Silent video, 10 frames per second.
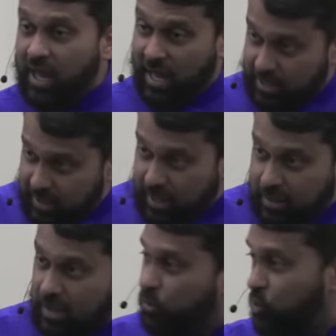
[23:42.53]
and they
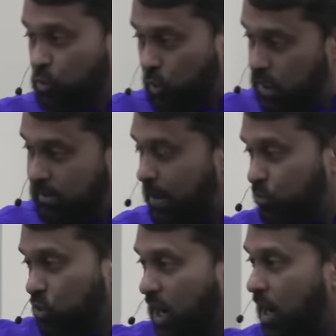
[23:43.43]
think we should only make
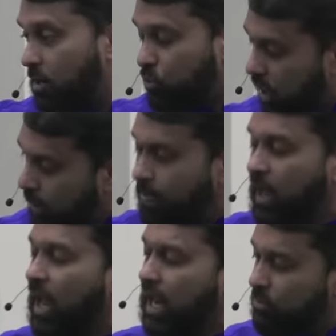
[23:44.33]
dua and pray.
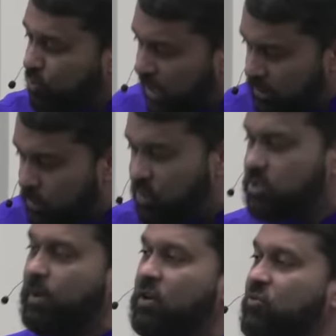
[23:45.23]
And I'm trying to be
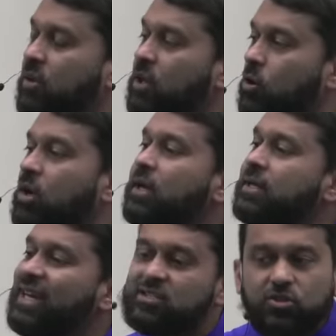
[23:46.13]
respectful here.
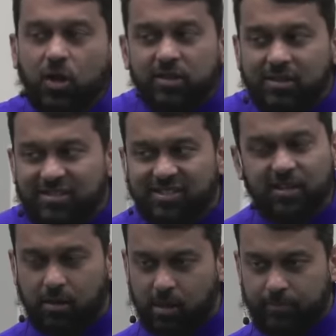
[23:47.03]
That's not the
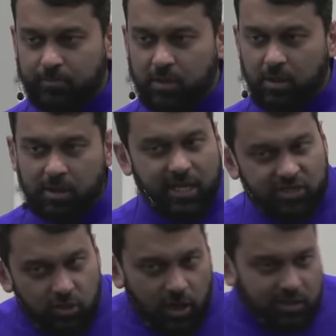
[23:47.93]
seerah. That's
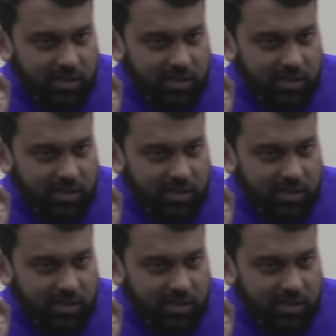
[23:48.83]
not the